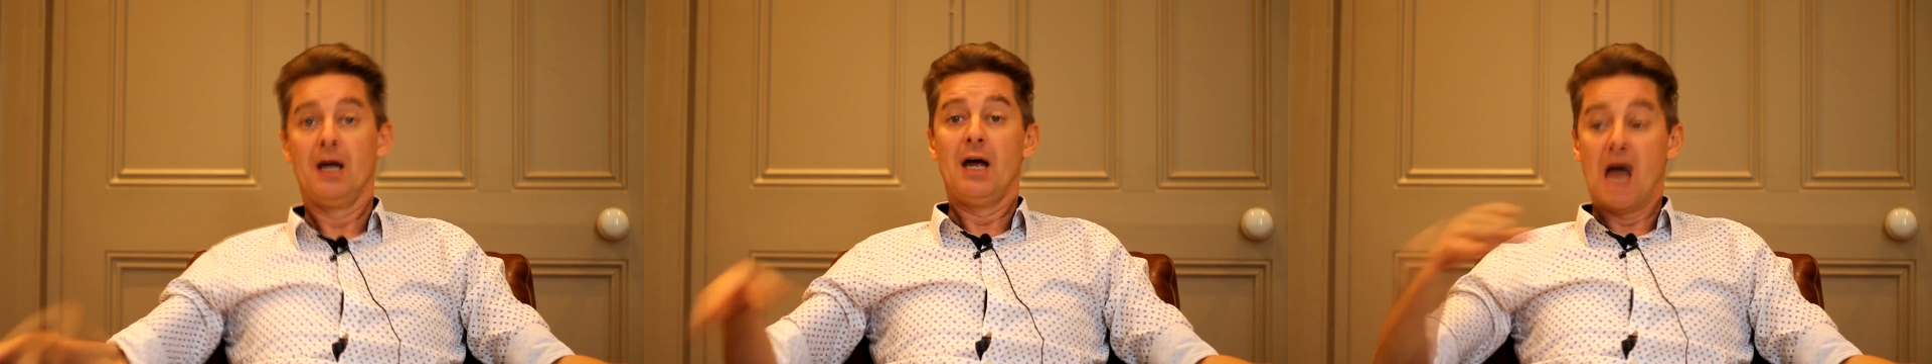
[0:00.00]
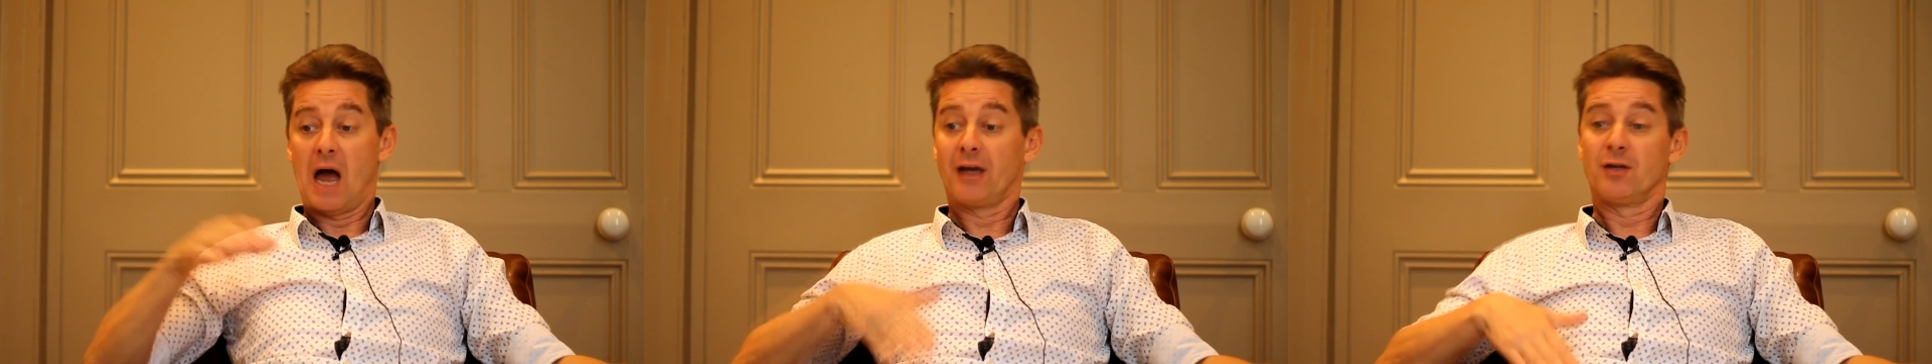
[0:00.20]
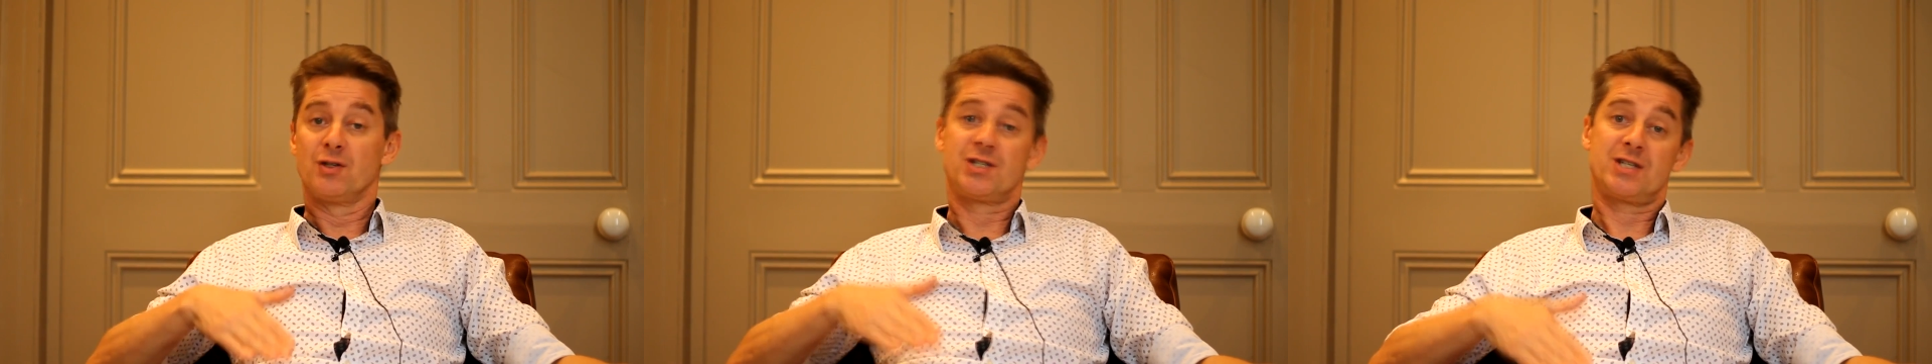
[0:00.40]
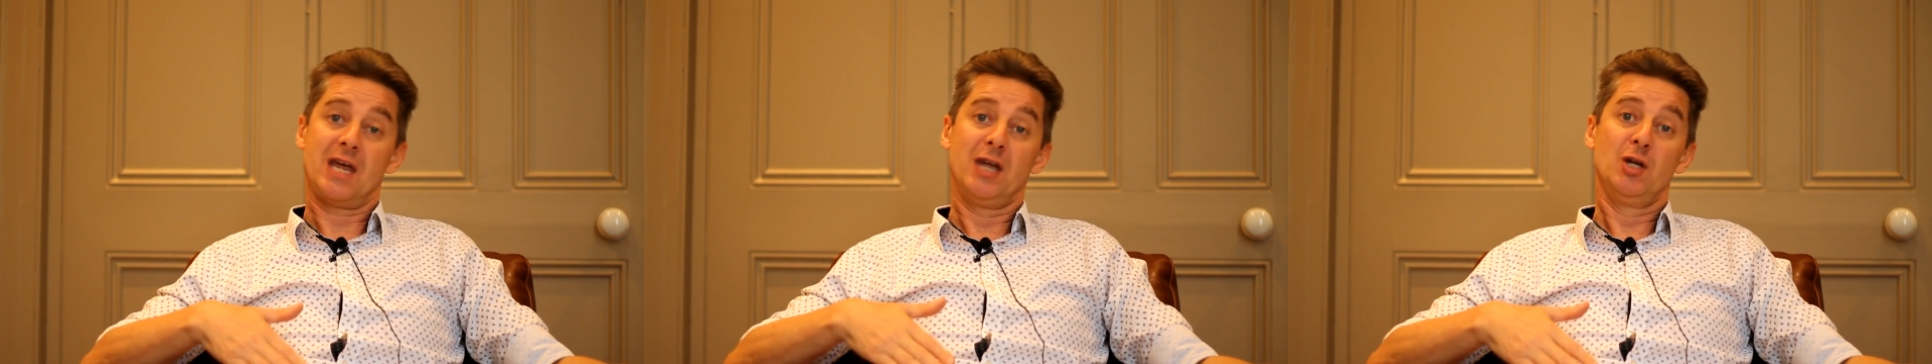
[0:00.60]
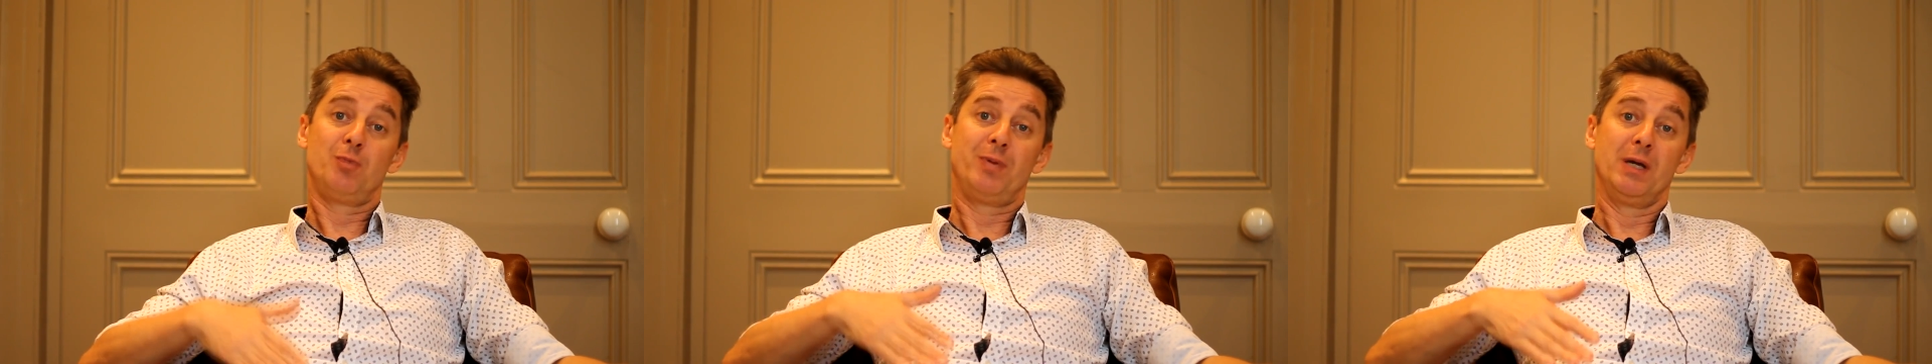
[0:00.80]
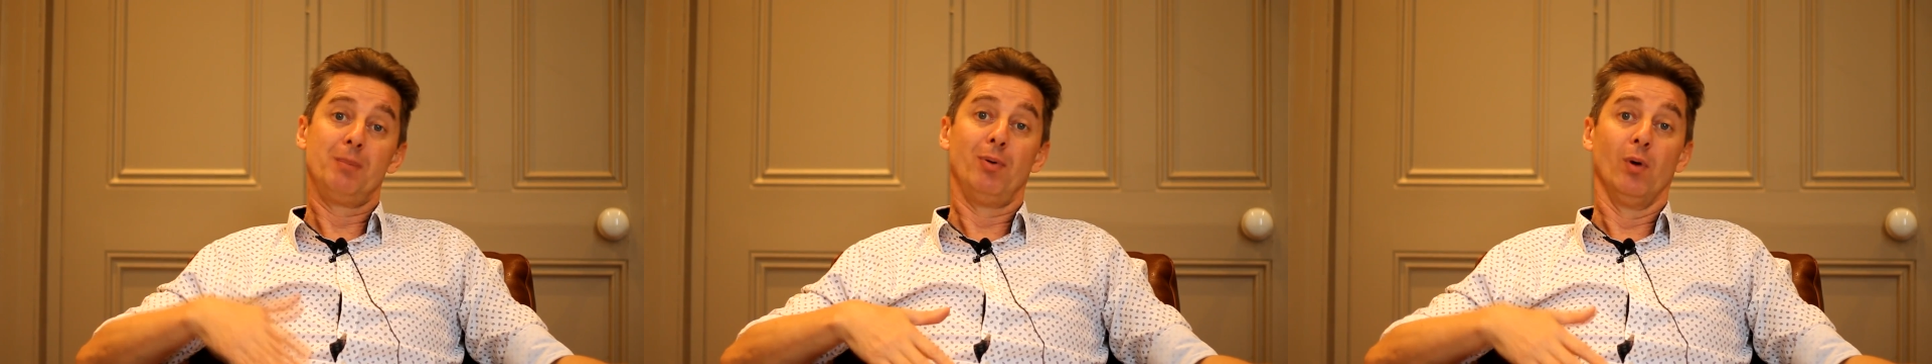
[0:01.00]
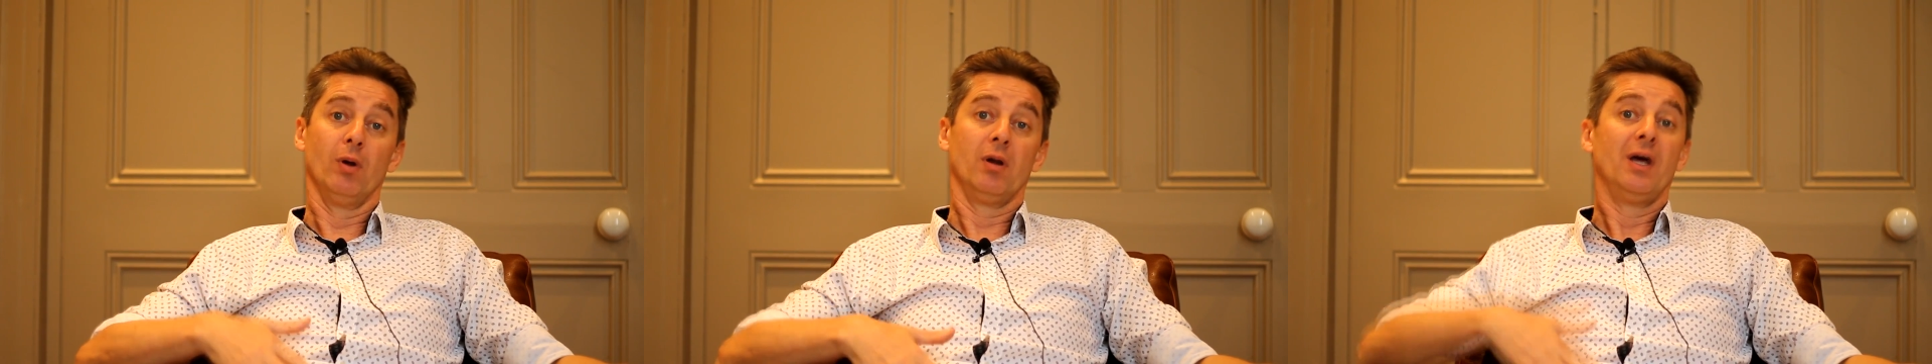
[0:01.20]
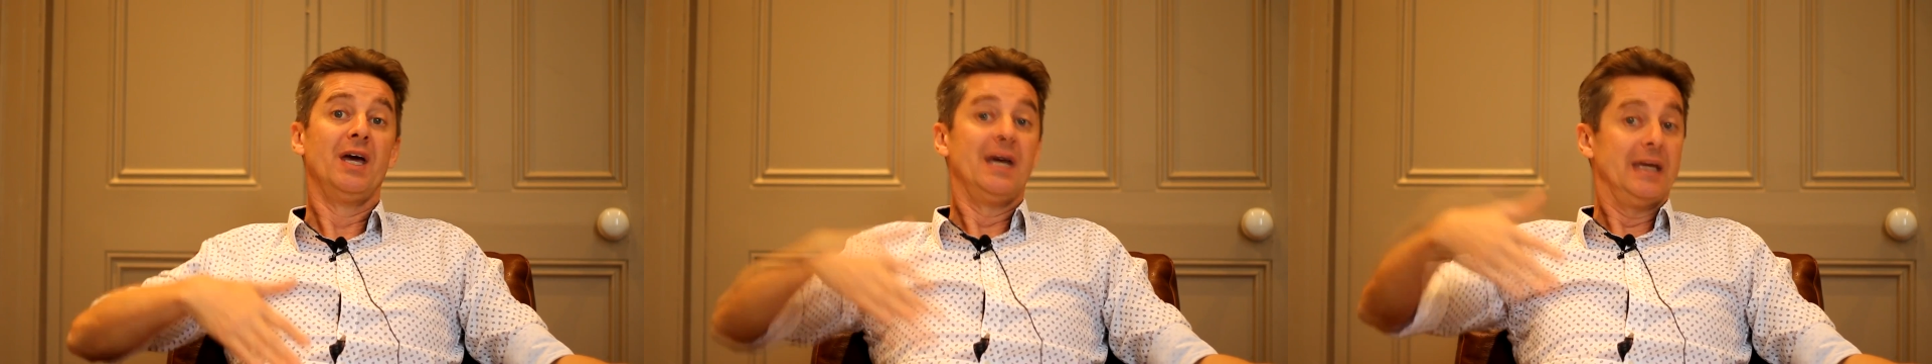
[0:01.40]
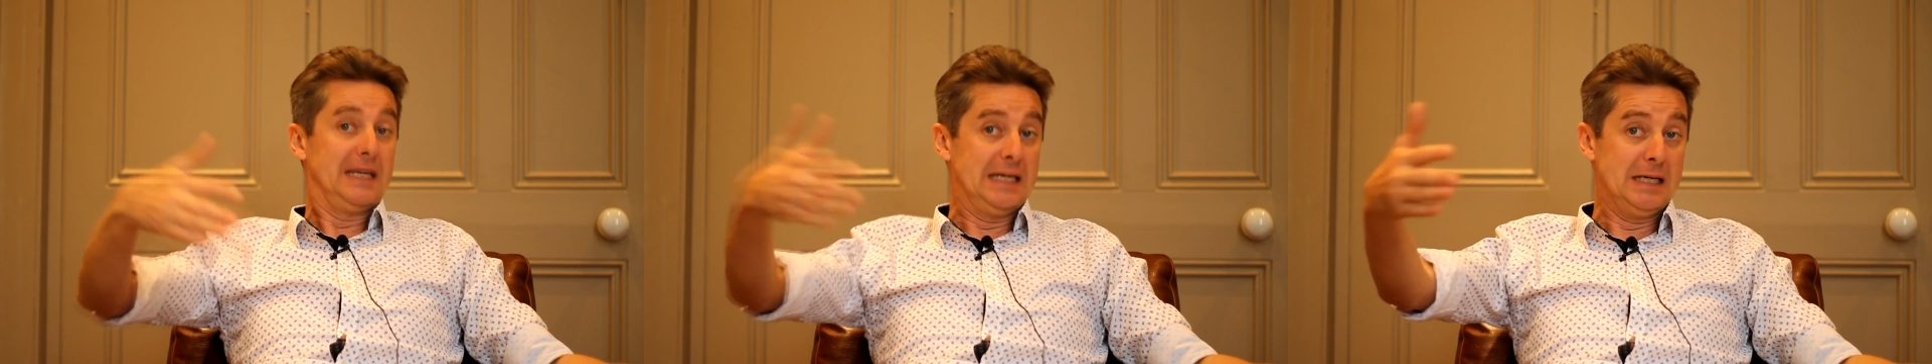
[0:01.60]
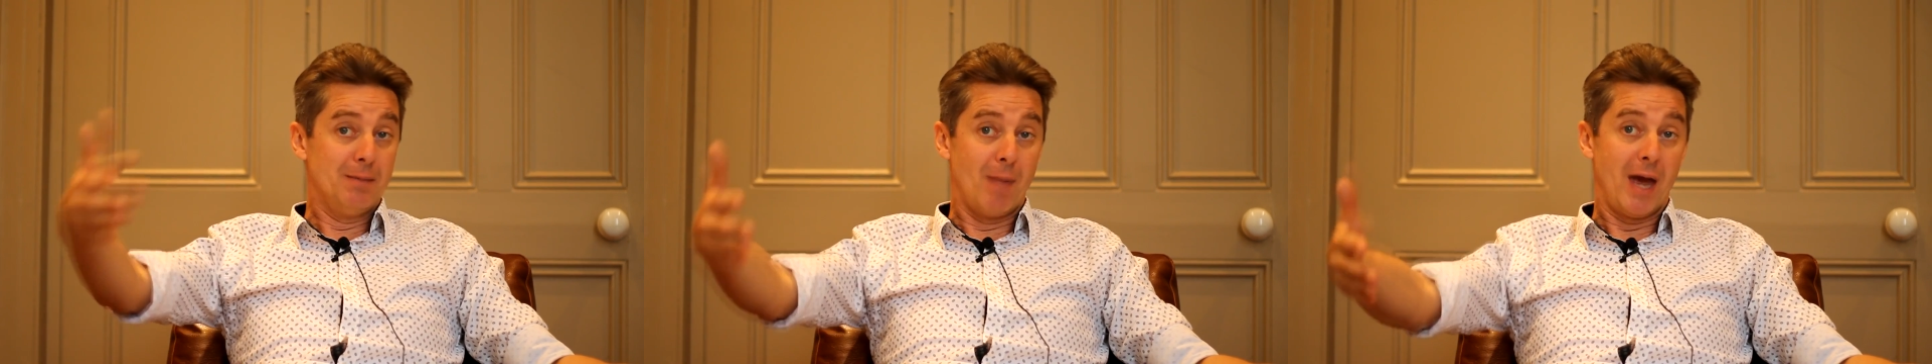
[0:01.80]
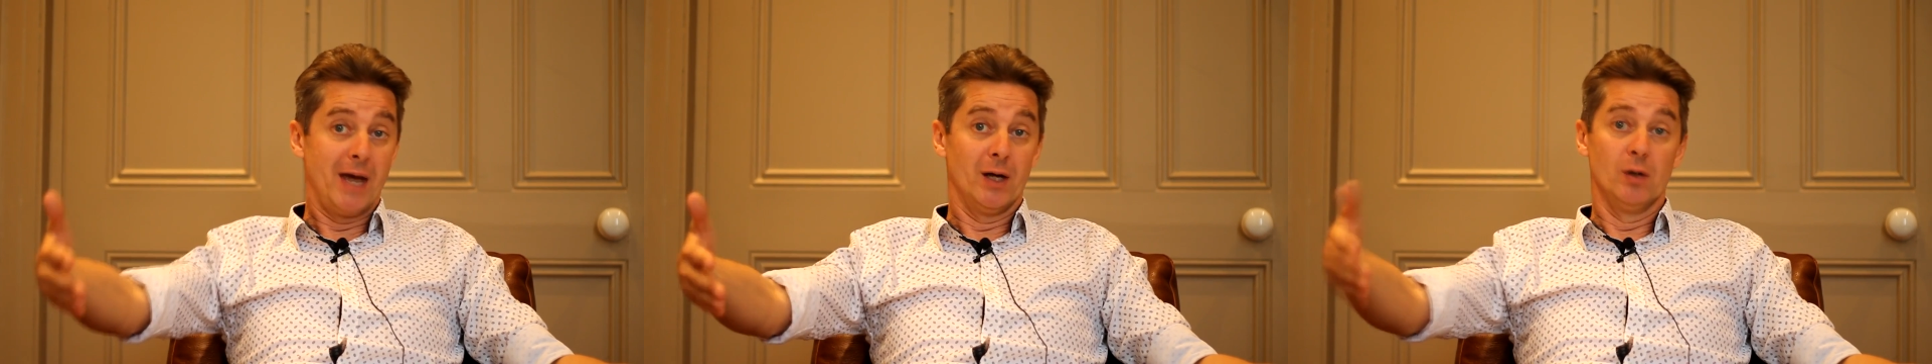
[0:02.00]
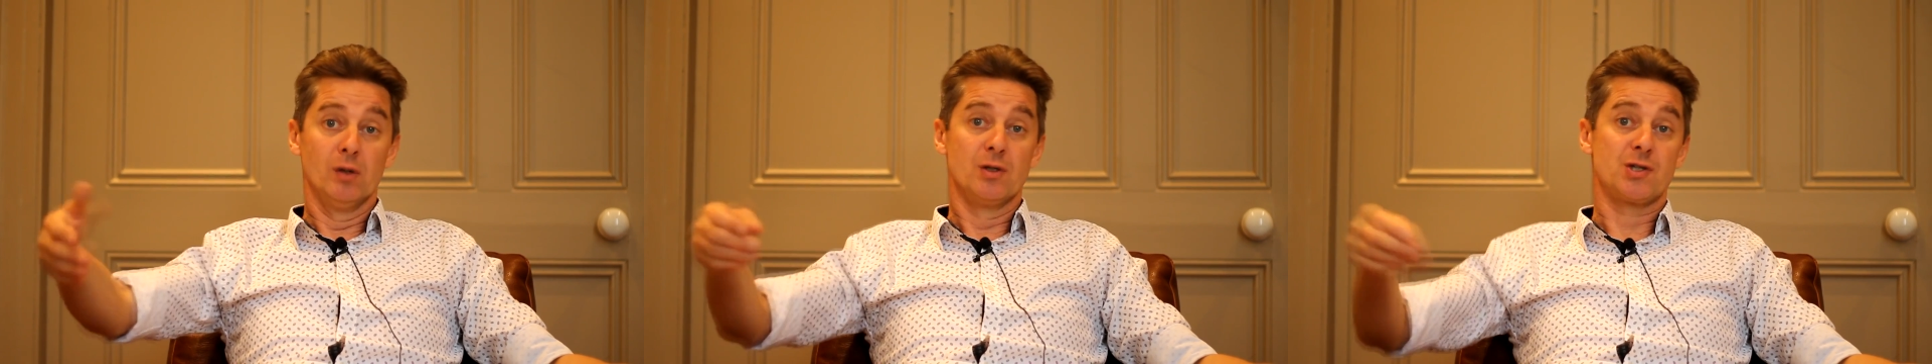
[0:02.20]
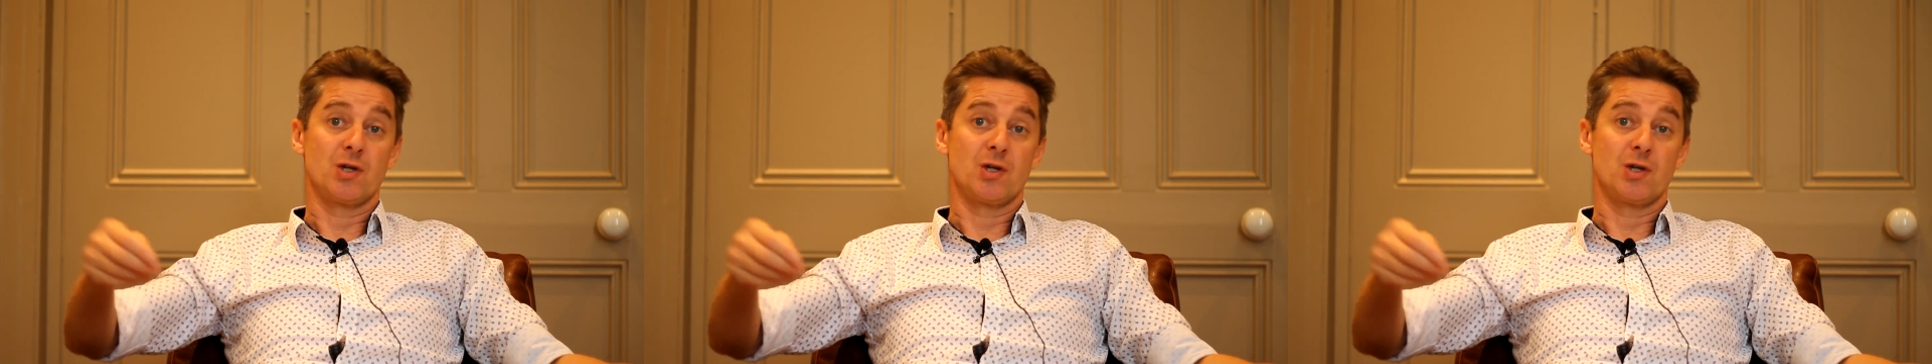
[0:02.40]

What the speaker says: I could send people emails